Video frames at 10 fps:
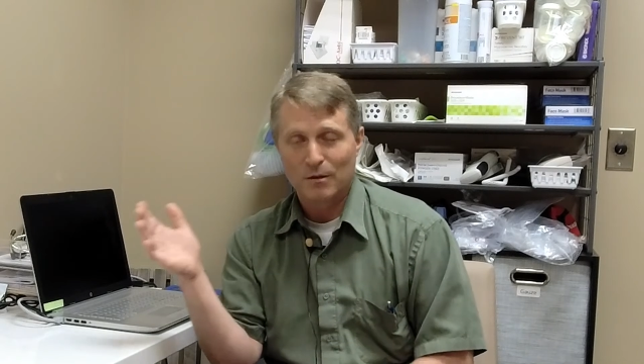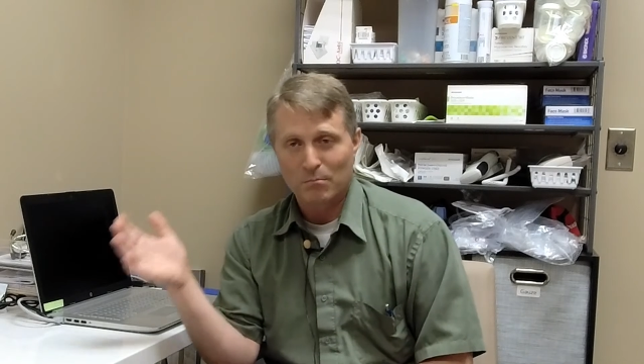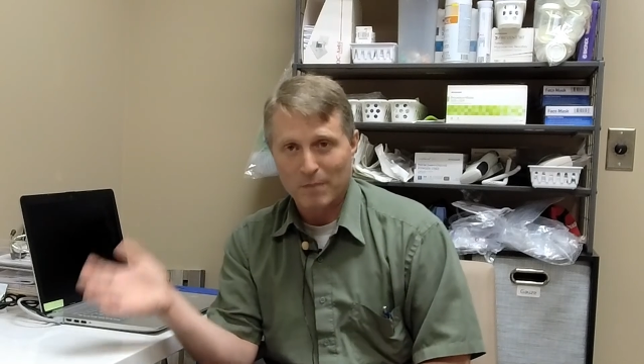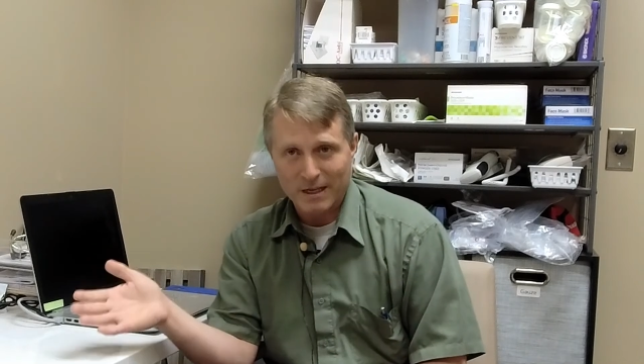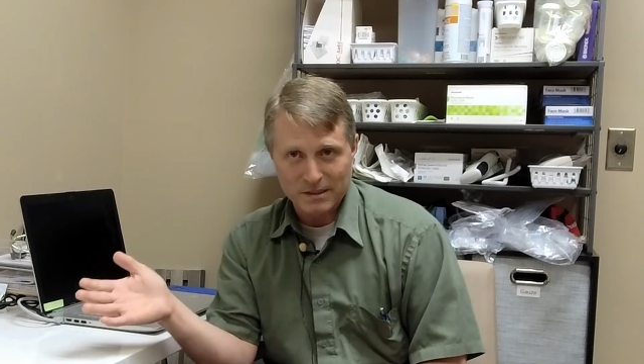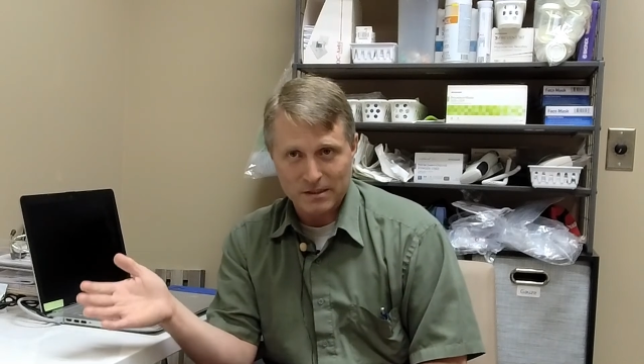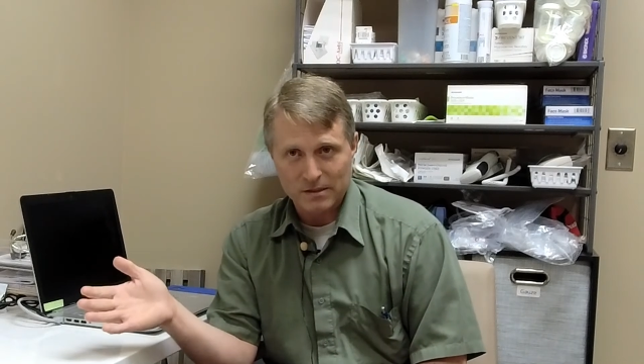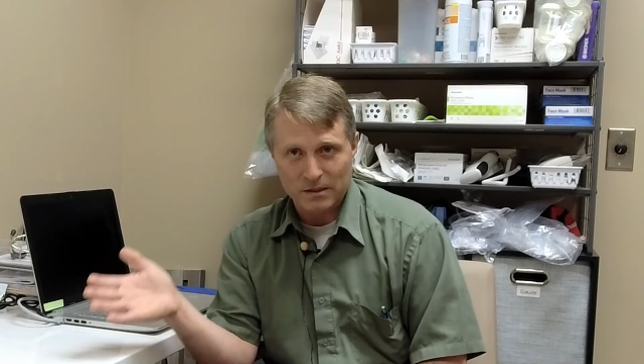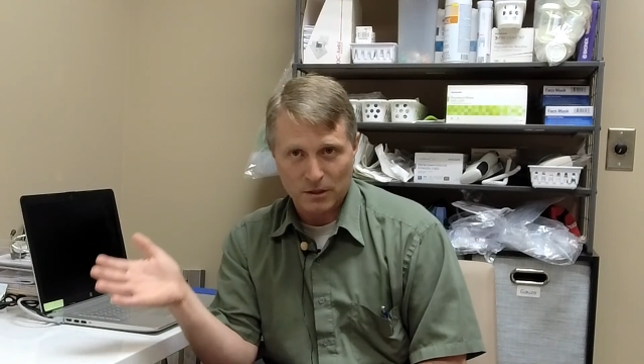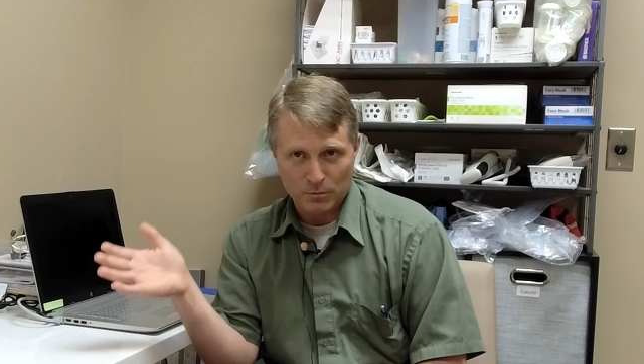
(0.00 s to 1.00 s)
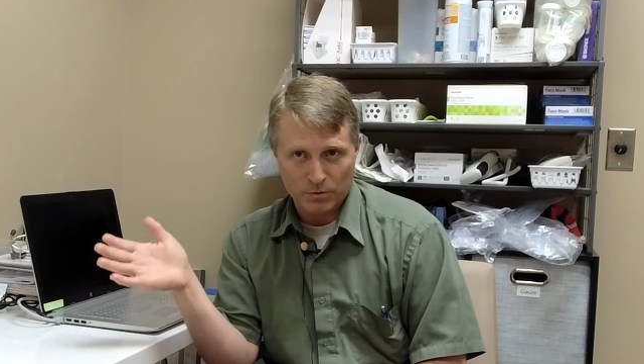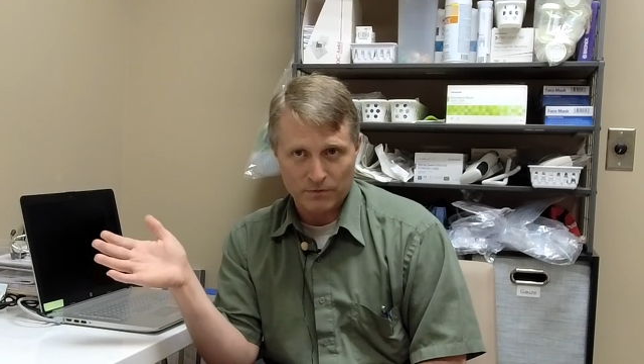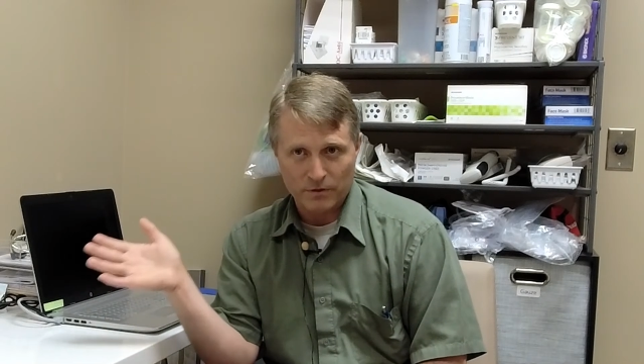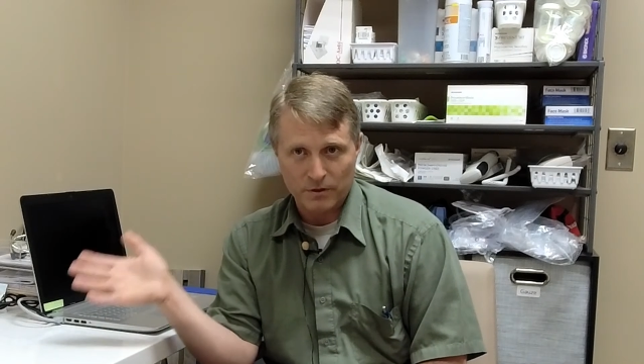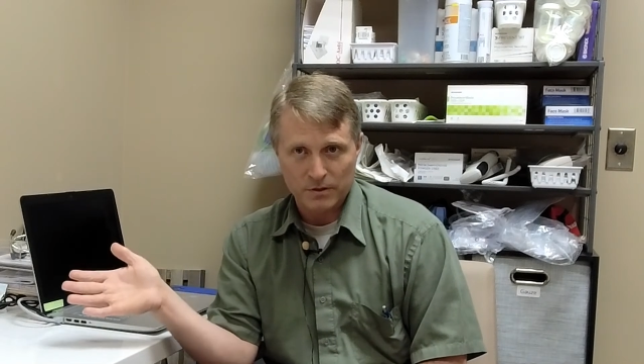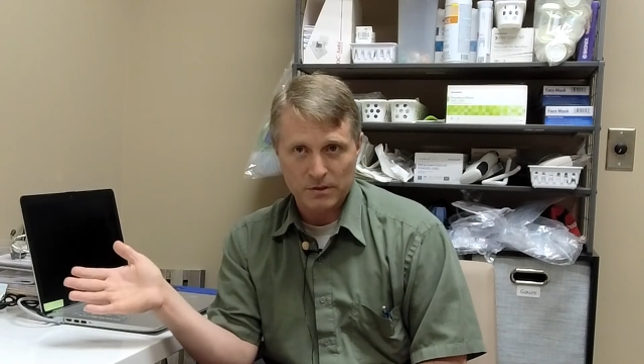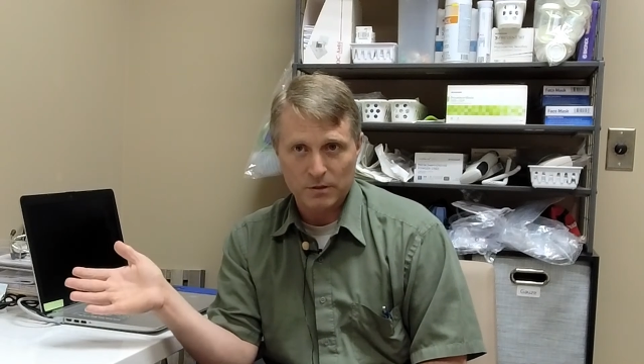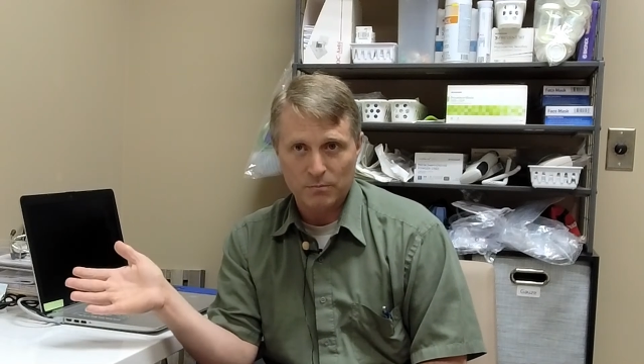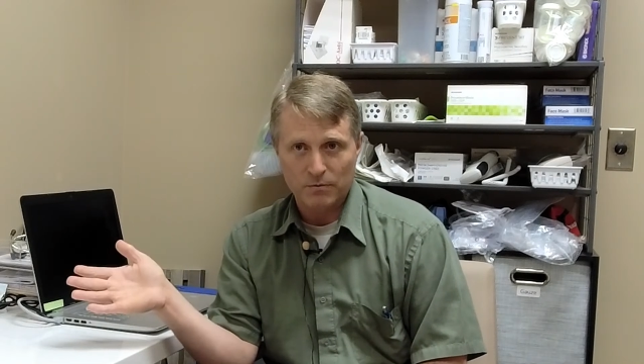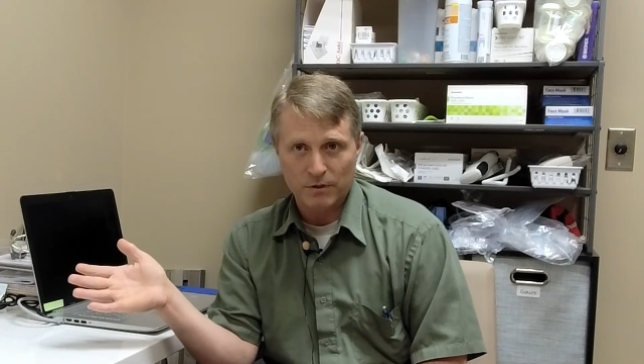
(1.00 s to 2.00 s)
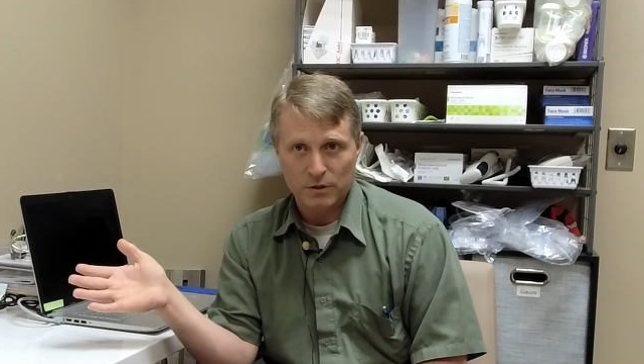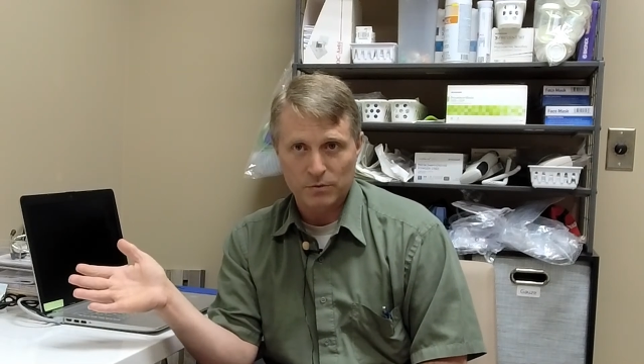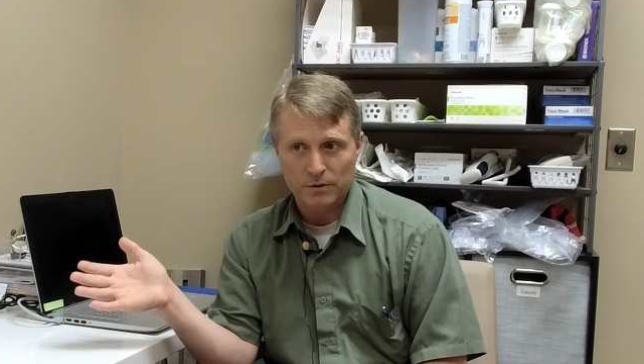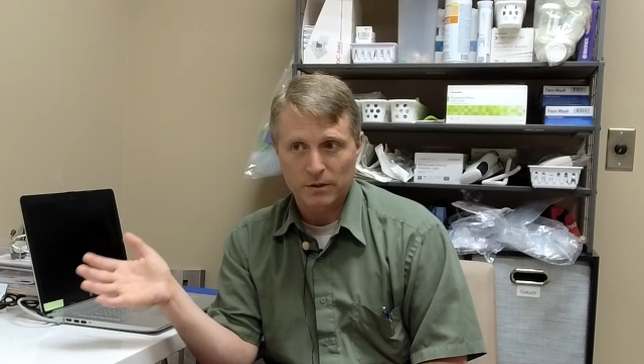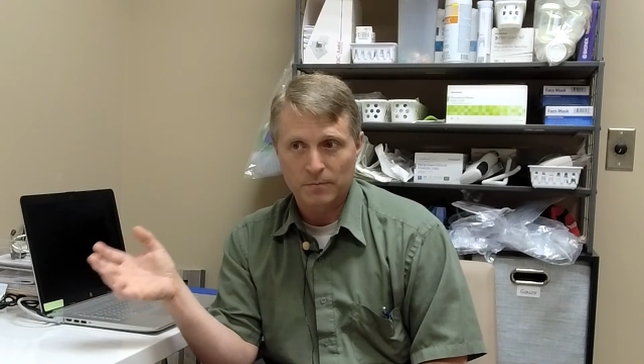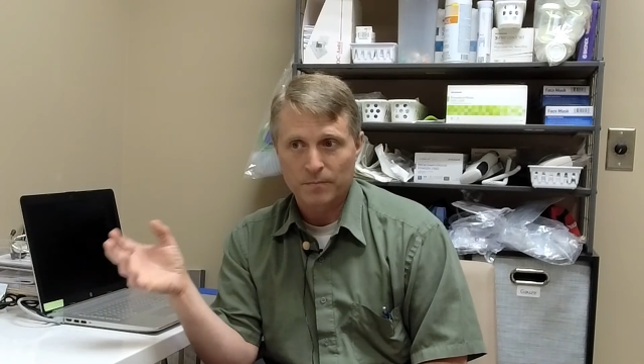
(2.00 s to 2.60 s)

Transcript: medicine to help her fall asleep eventually.